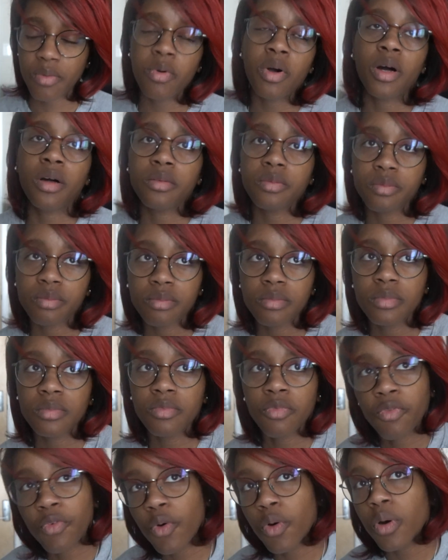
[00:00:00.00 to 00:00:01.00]
Well,
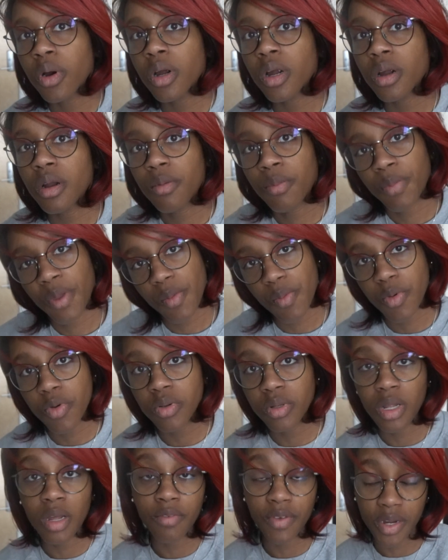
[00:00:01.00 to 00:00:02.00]
for people who
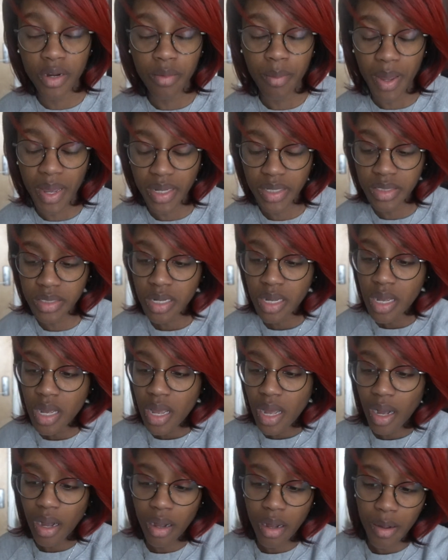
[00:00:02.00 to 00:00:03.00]
love Air Max
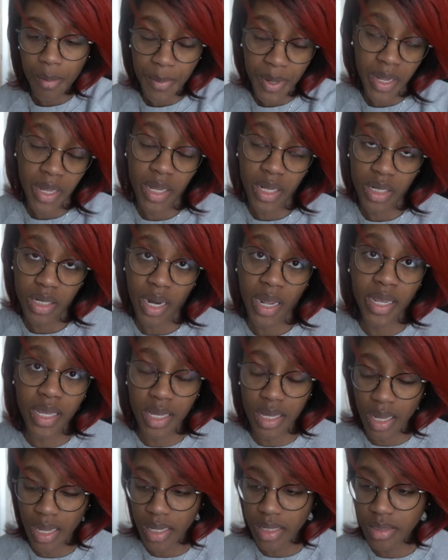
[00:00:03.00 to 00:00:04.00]
and
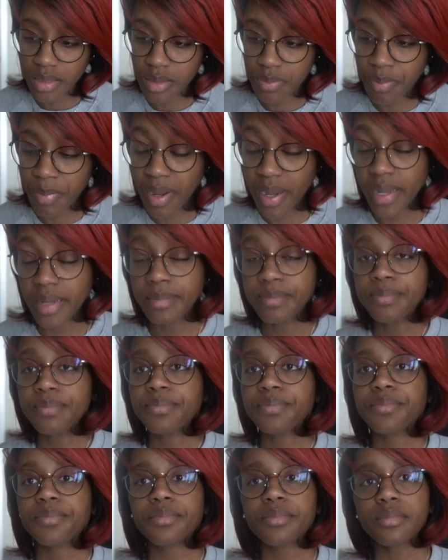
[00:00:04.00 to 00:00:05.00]
Nike heads. But
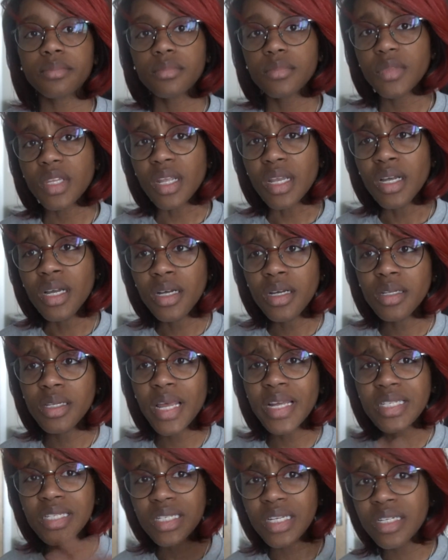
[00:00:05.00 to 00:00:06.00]

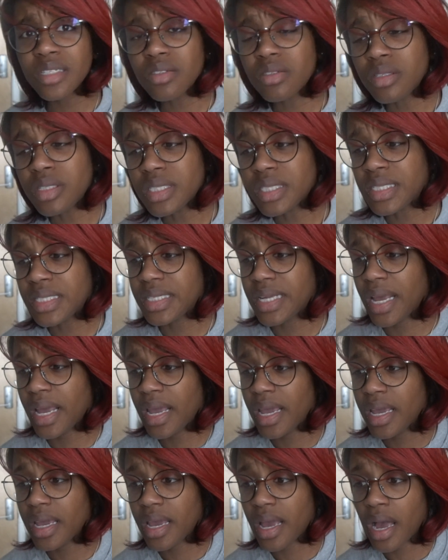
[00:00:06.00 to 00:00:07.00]
that's later on
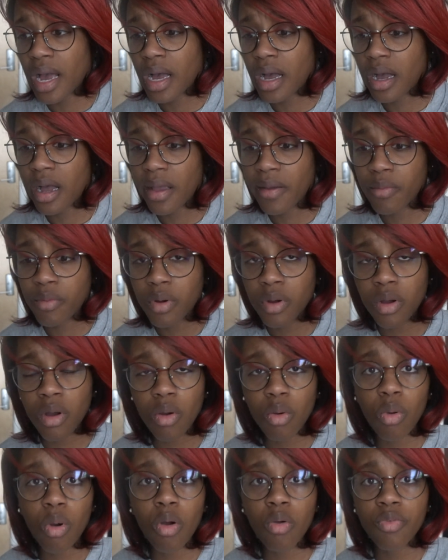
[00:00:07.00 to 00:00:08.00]
today. I will
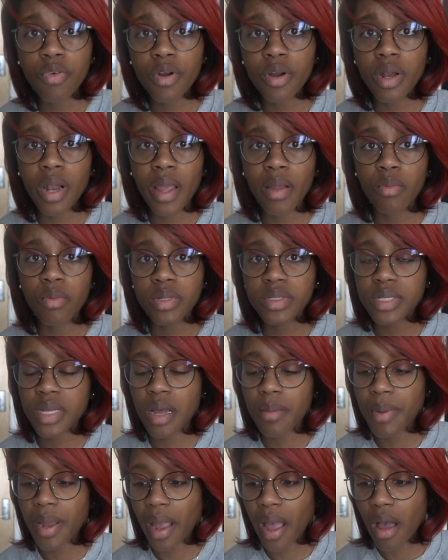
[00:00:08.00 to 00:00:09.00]
go over like what's
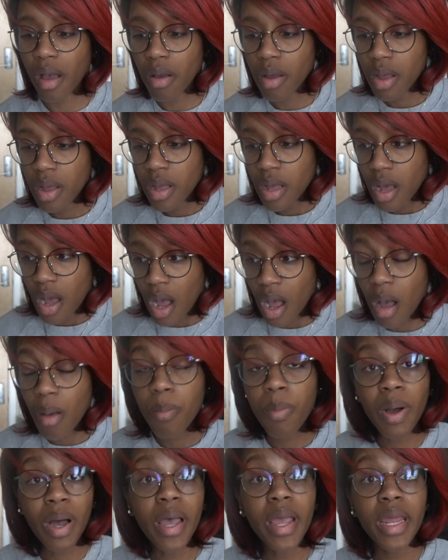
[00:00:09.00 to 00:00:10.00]
coming out.
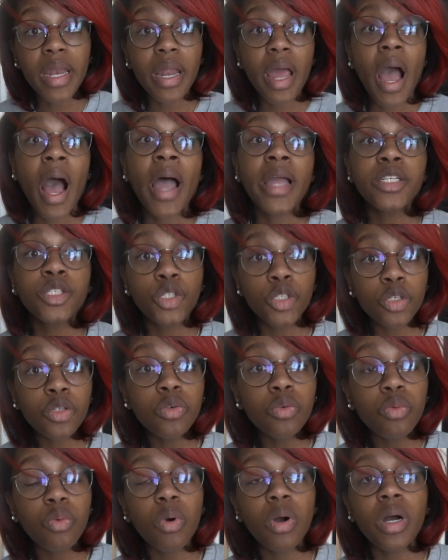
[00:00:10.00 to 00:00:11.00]
But I
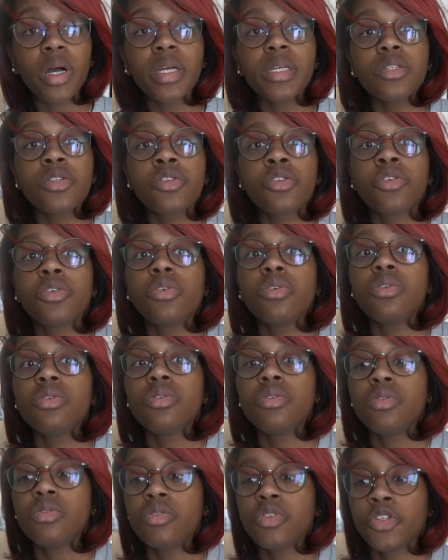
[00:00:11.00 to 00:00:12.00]
do want
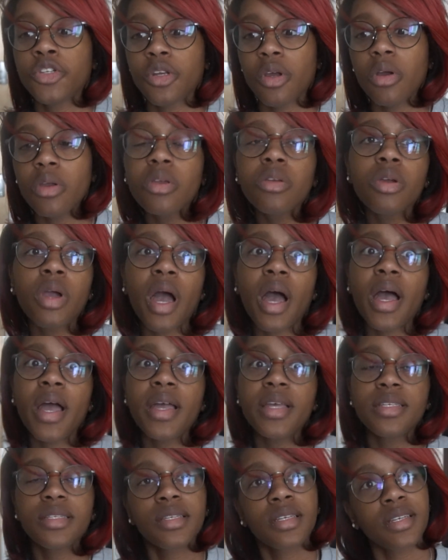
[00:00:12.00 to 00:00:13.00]
to show you
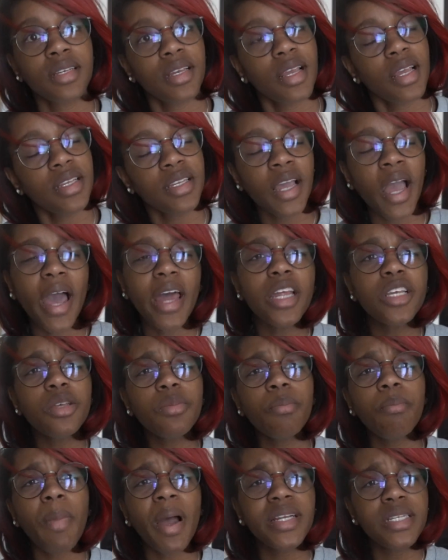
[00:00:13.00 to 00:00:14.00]
guys kind
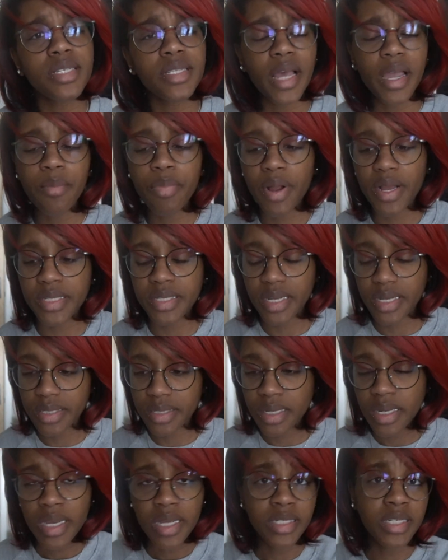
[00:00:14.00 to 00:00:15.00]
of my design process.